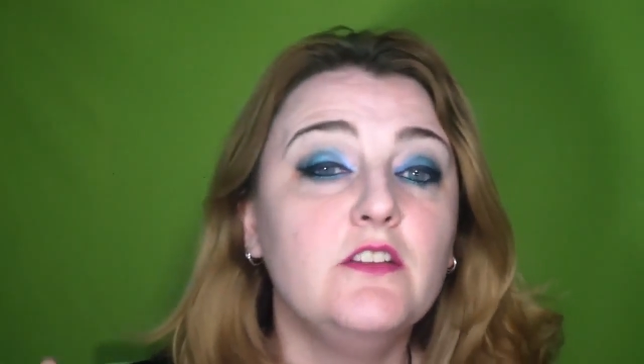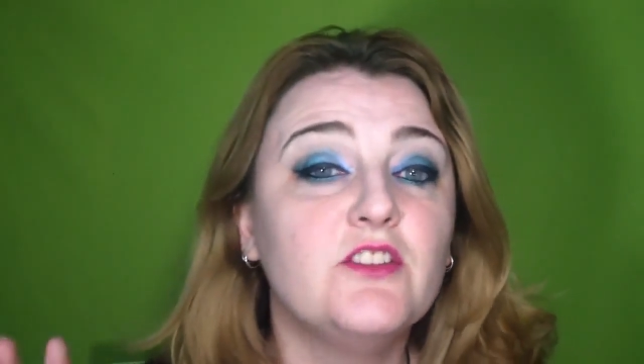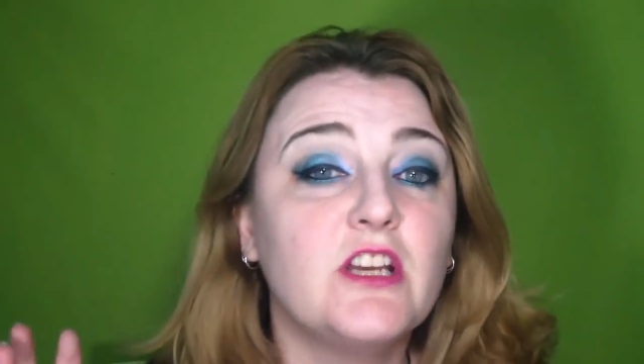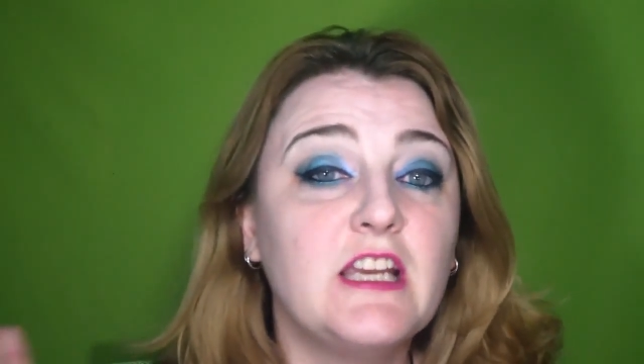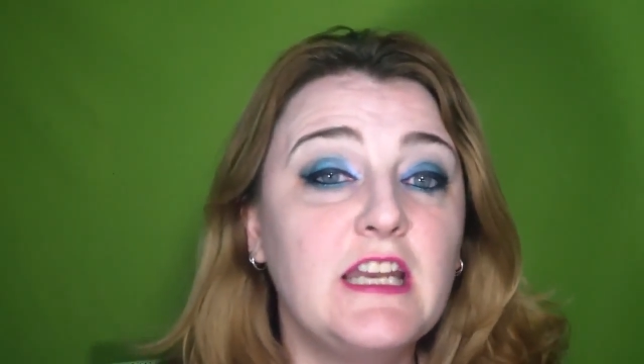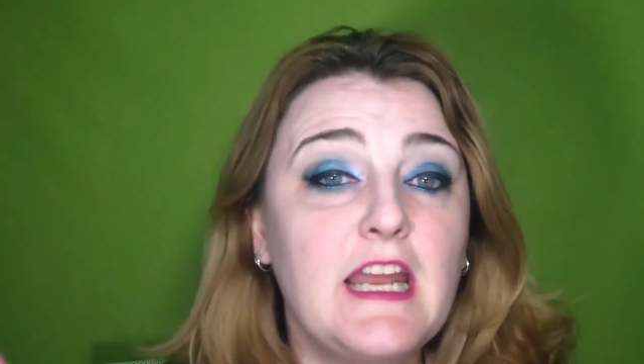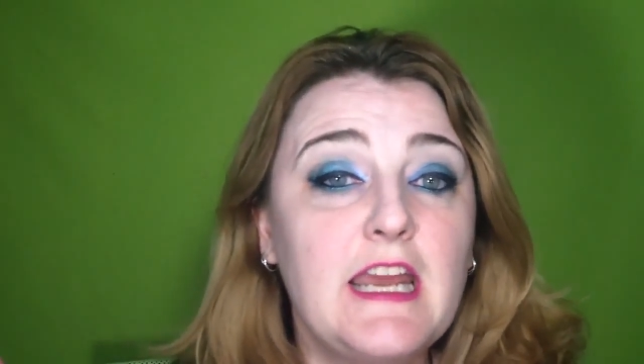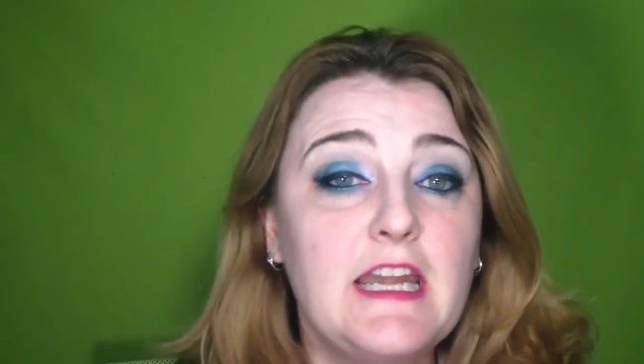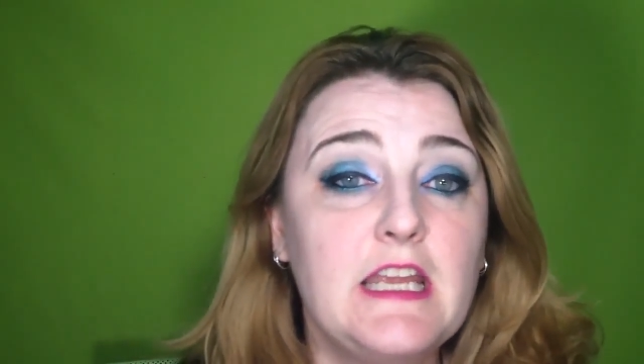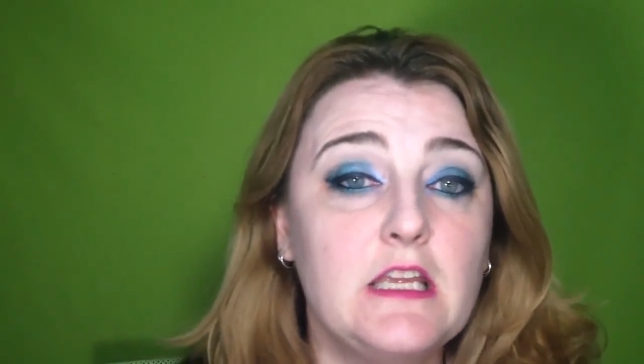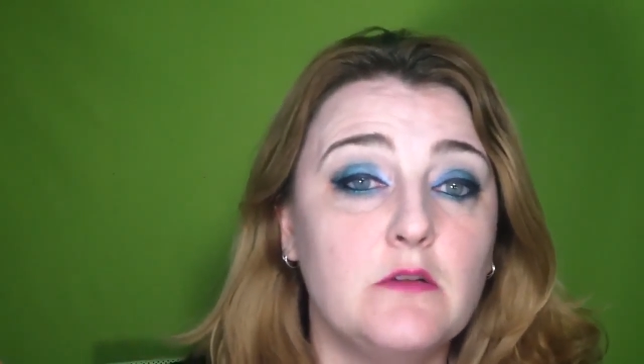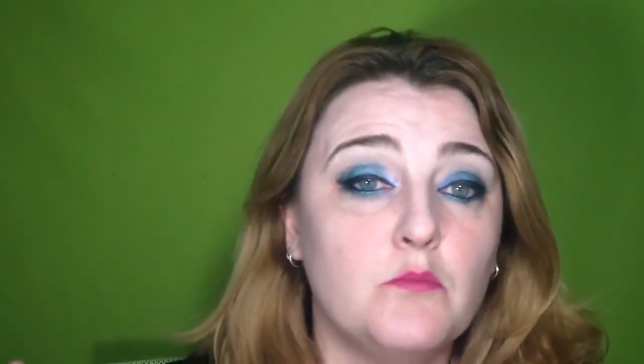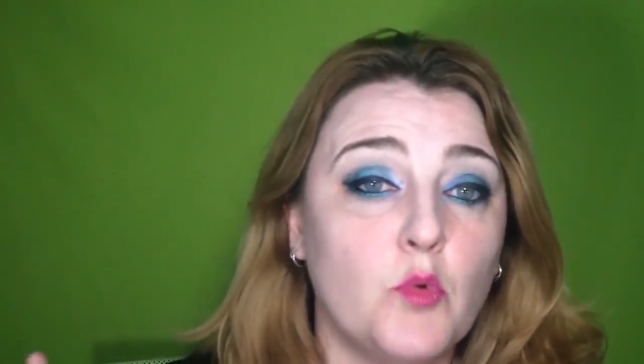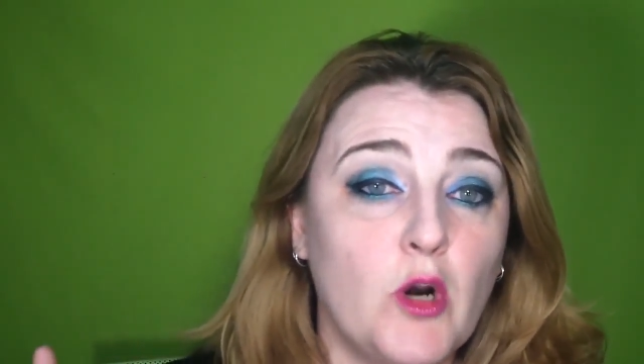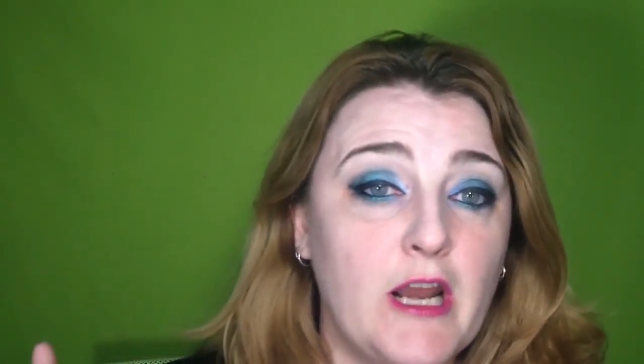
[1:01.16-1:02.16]
is a
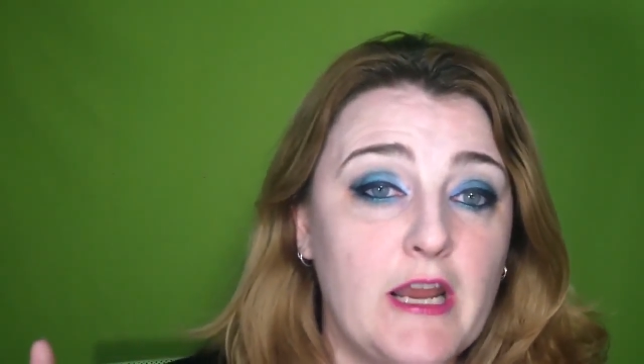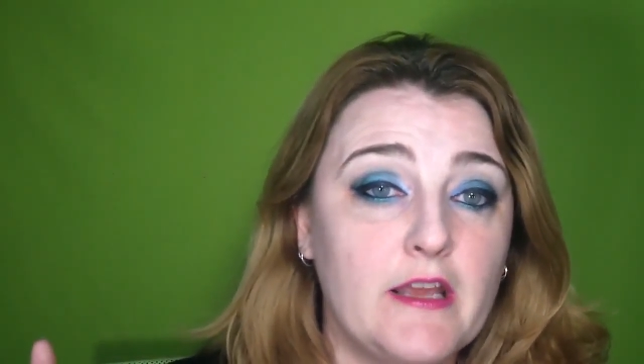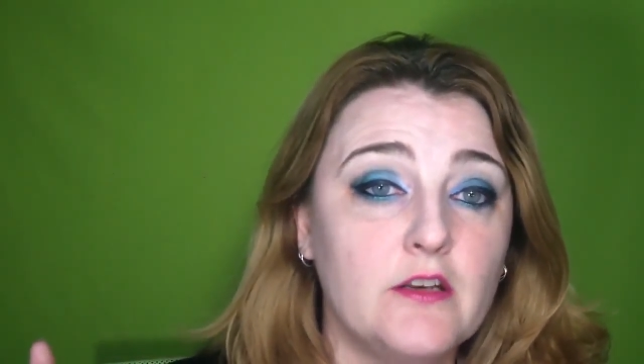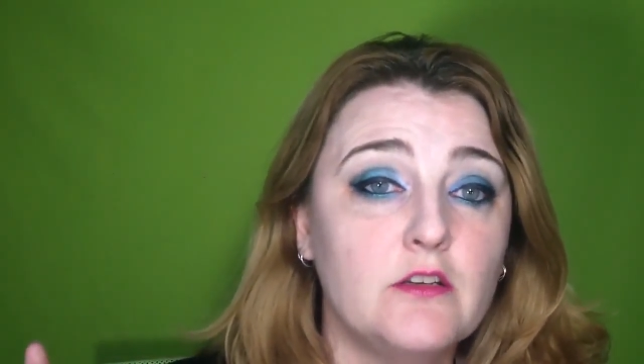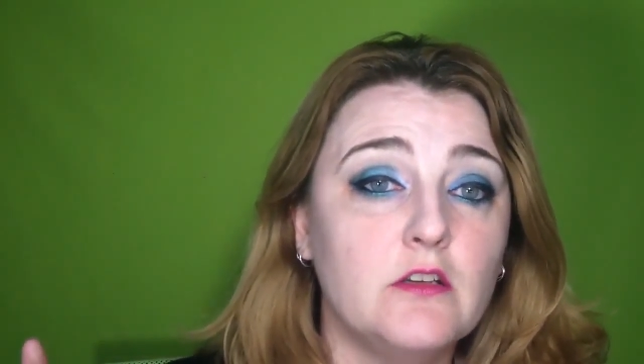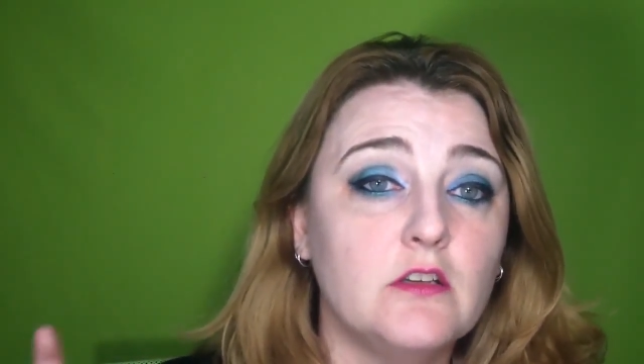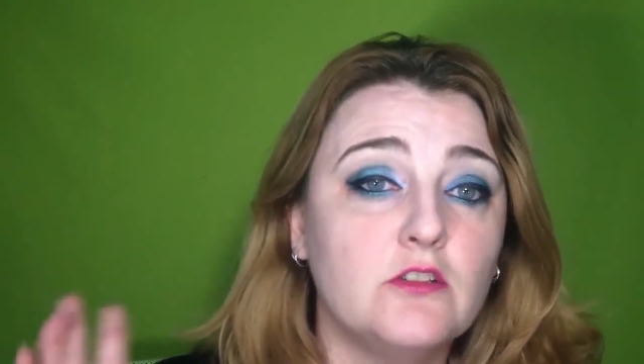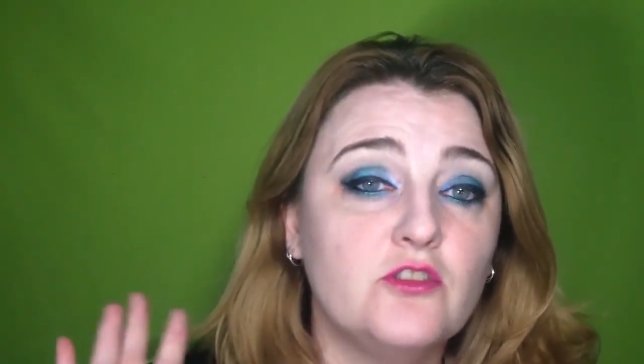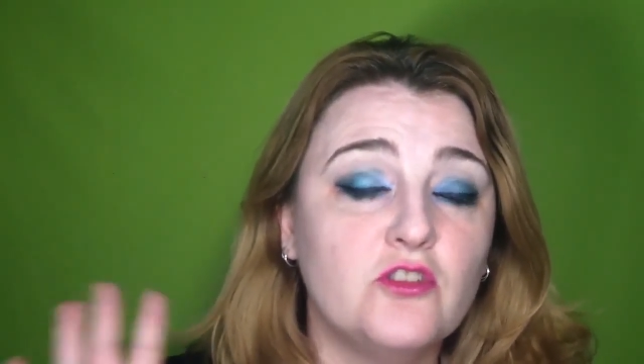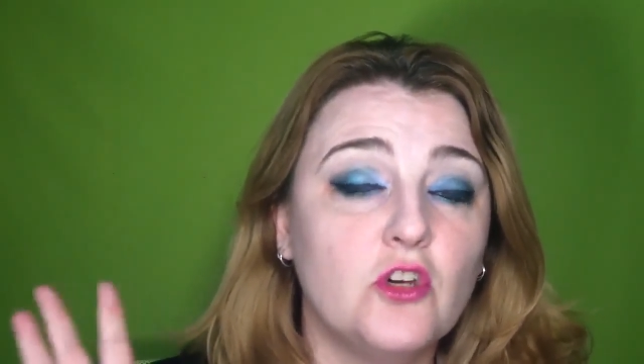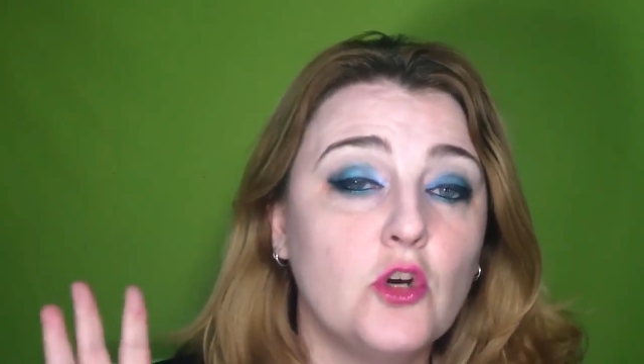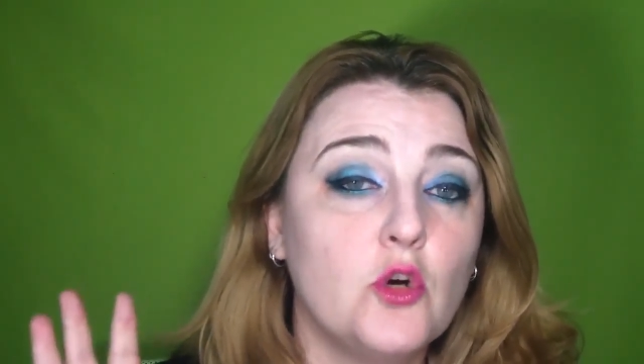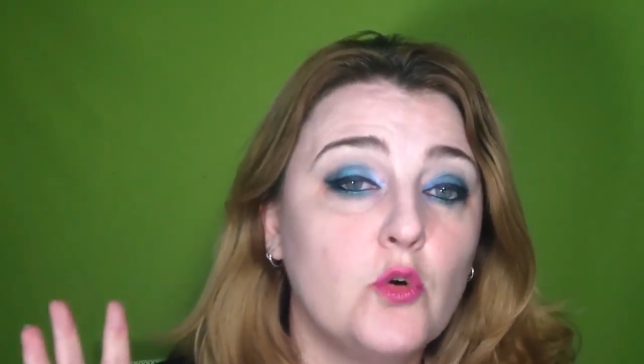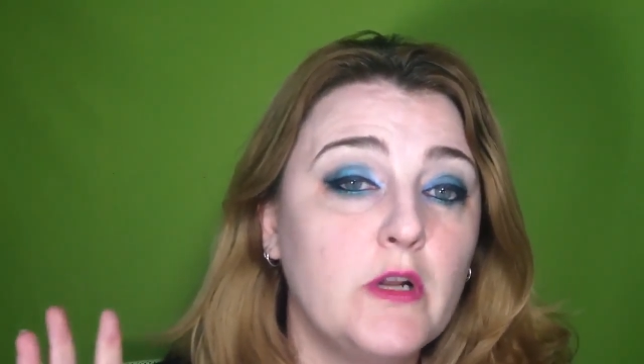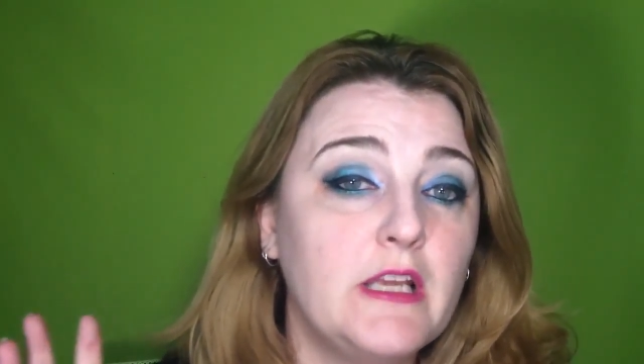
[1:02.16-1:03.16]
Canadian brand,
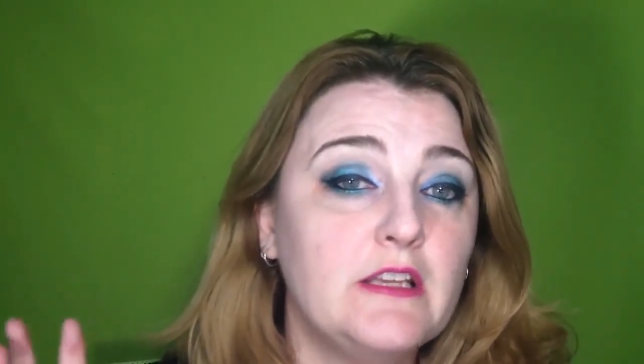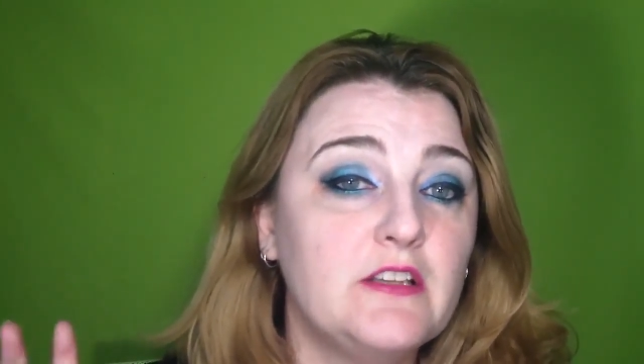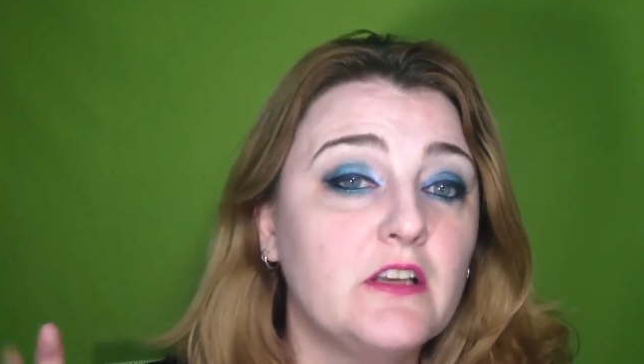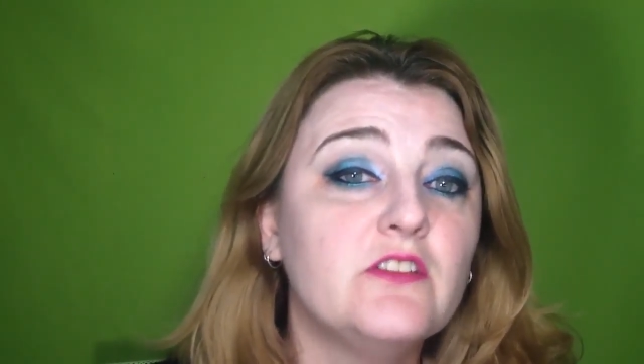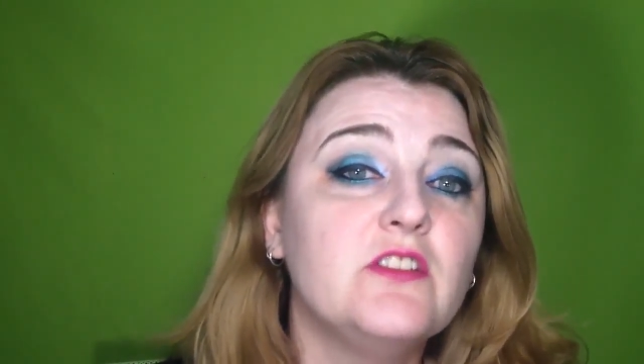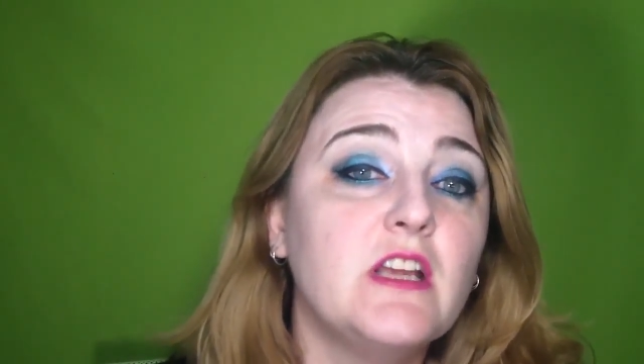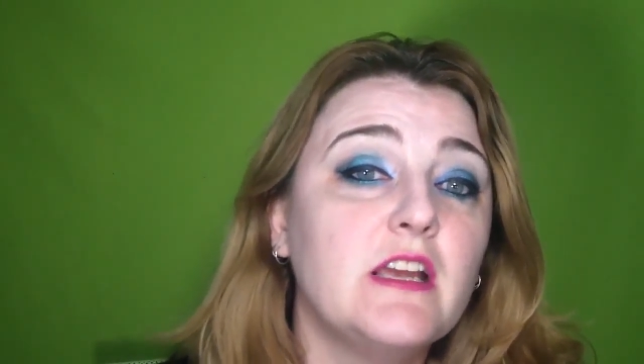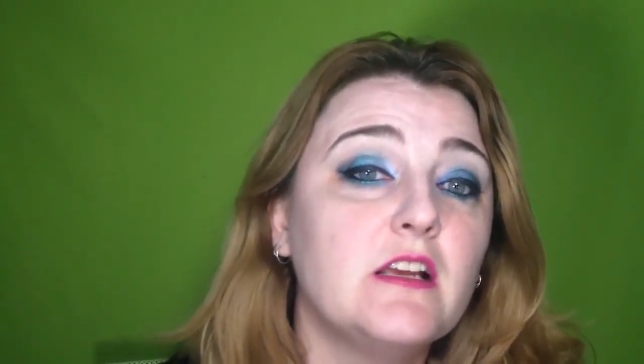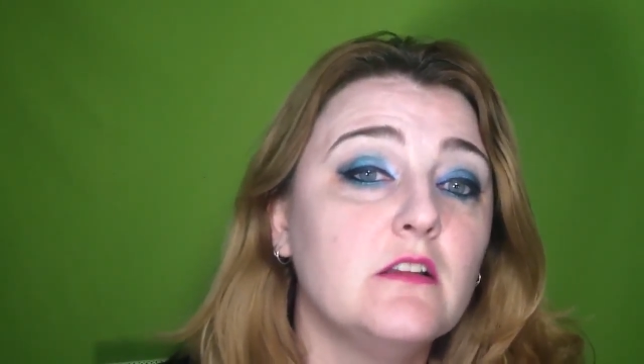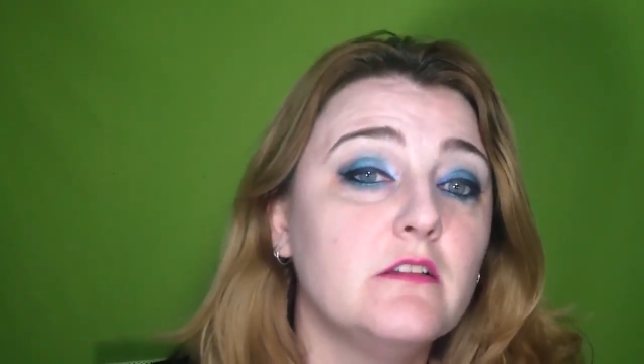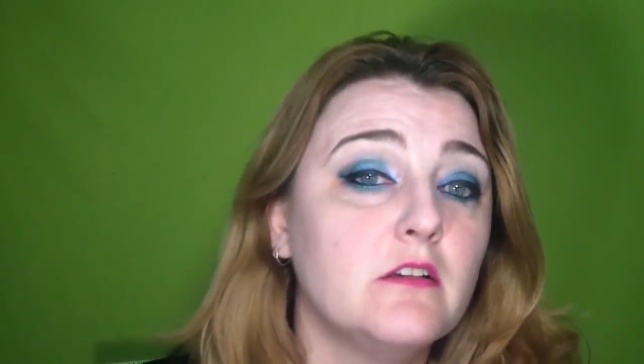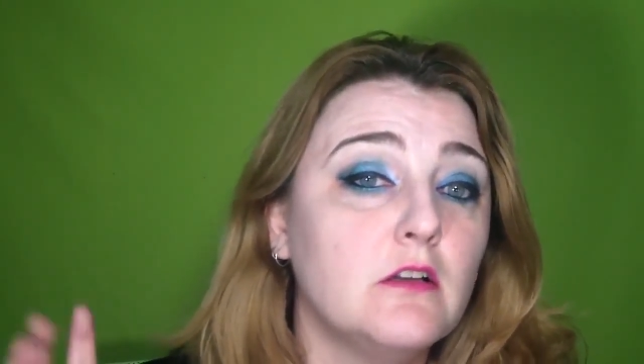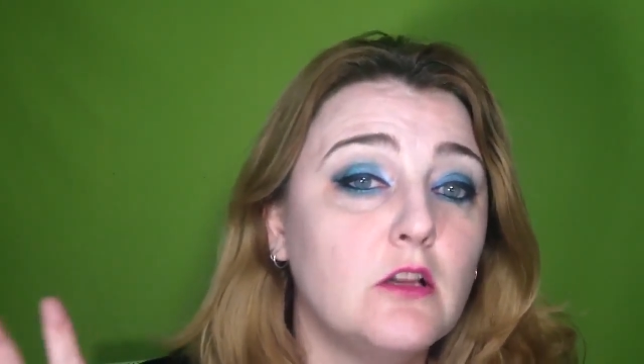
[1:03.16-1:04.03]
so it does take